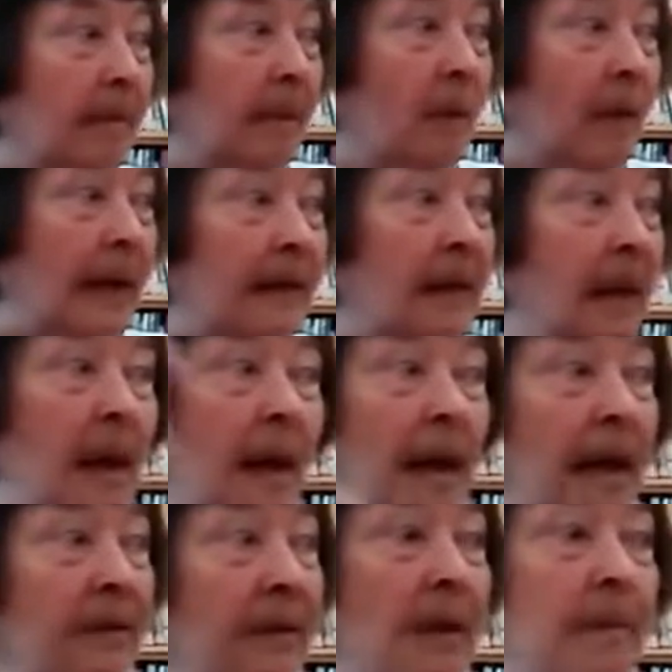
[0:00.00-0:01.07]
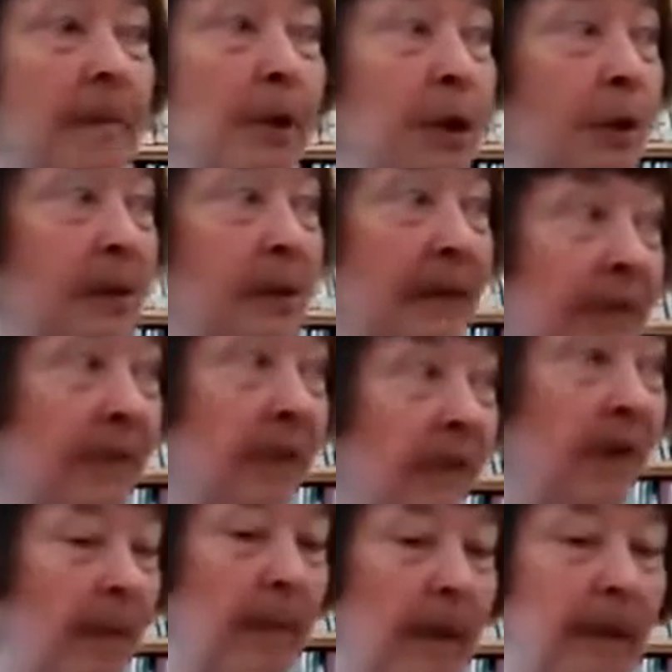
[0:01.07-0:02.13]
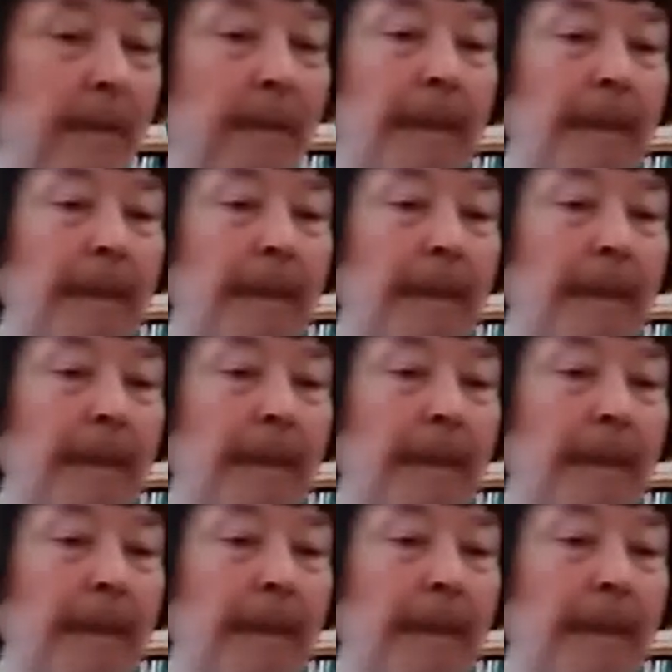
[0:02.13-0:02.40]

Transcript: the Midwest, and some are useless for farming.